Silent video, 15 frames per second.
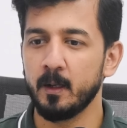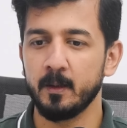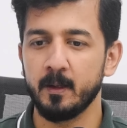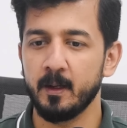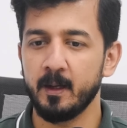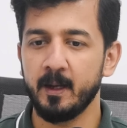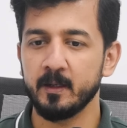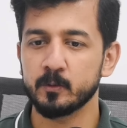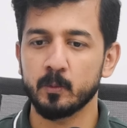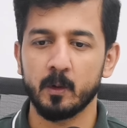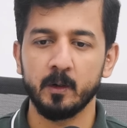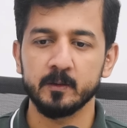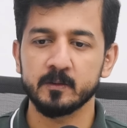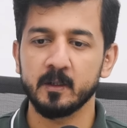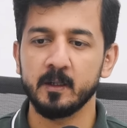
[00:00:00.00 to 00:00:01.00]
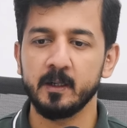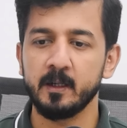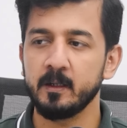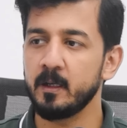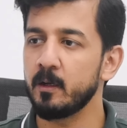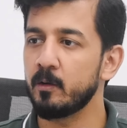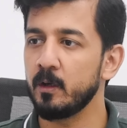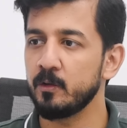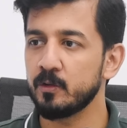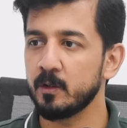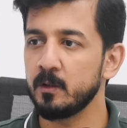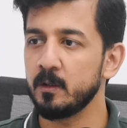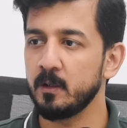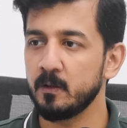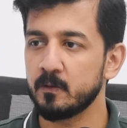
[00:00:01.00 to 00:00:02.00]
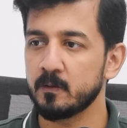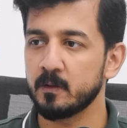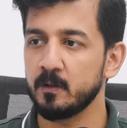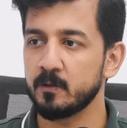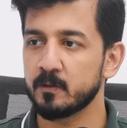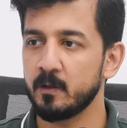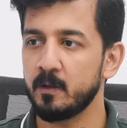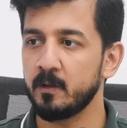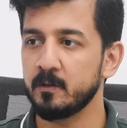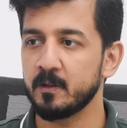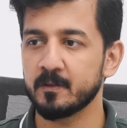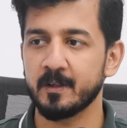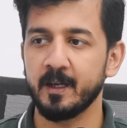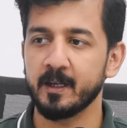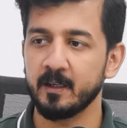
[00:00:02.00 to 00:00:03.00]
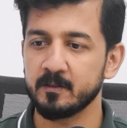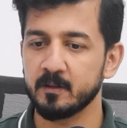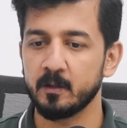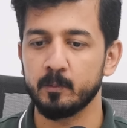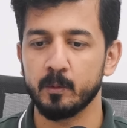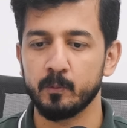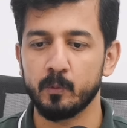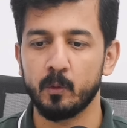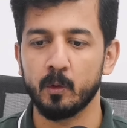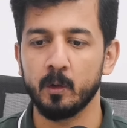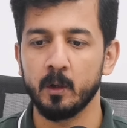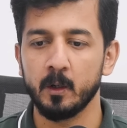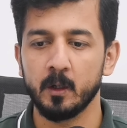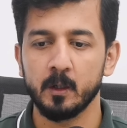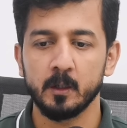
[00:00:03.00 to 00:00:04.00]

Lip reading: As far as the integration is concerned, just like I said before,